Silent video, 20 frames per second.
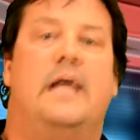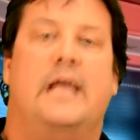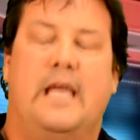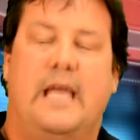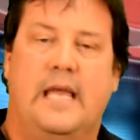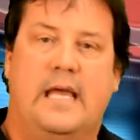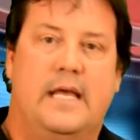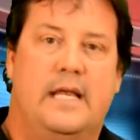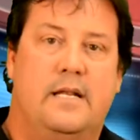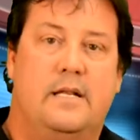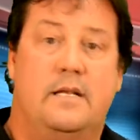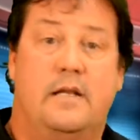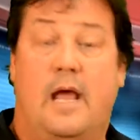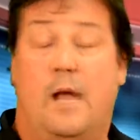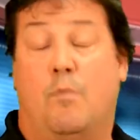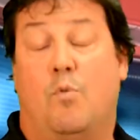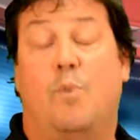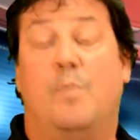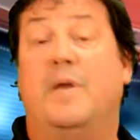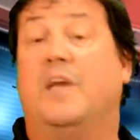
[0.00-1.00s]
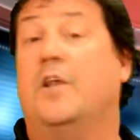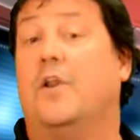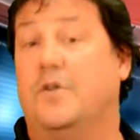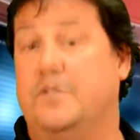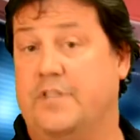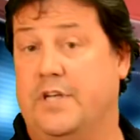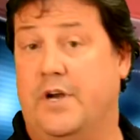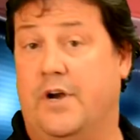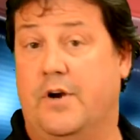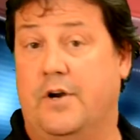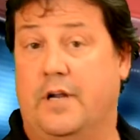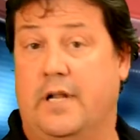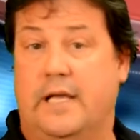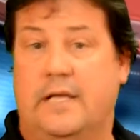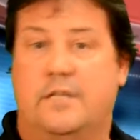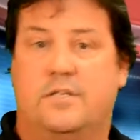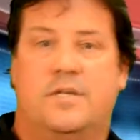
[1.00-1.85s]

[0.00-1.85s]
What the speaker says: and we'll be closing early.